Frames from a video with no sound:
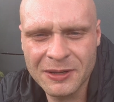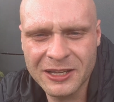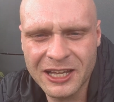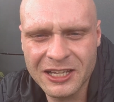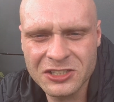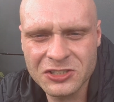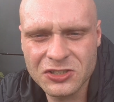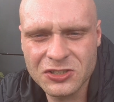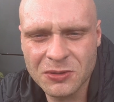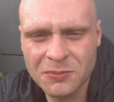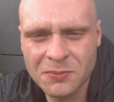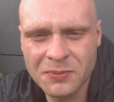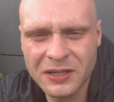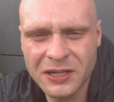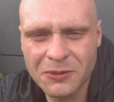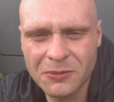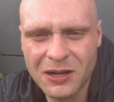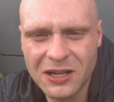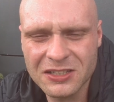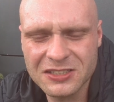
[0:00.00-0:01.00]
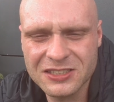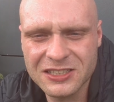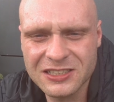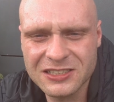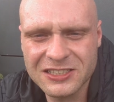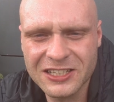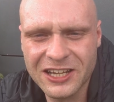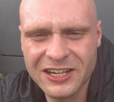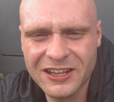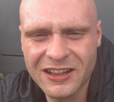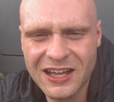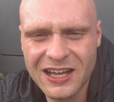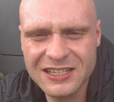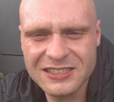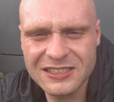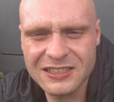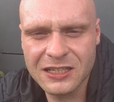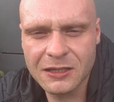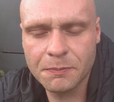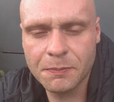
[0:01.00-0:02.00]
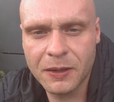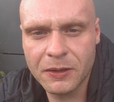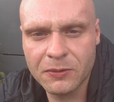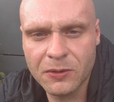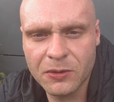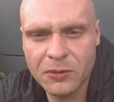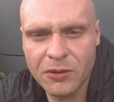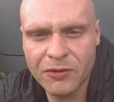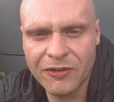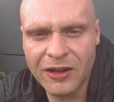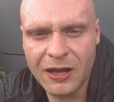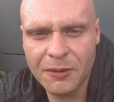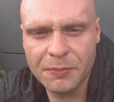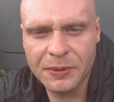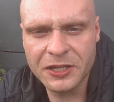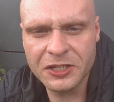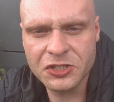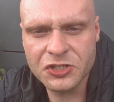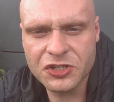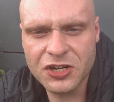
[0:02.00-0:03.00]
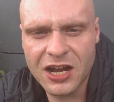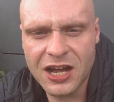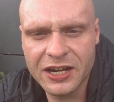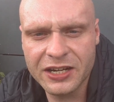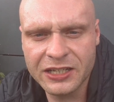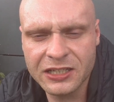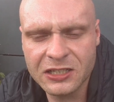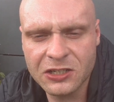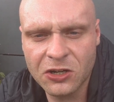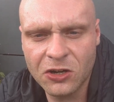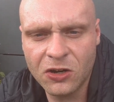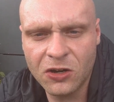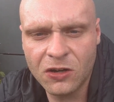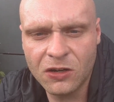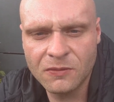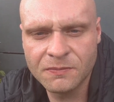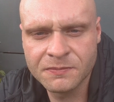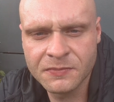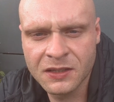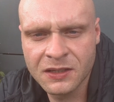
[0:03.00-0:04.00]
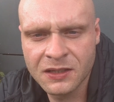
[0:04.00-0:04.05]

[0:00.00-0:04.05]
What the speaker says: against somebody whilst internalising the power without being tried in court.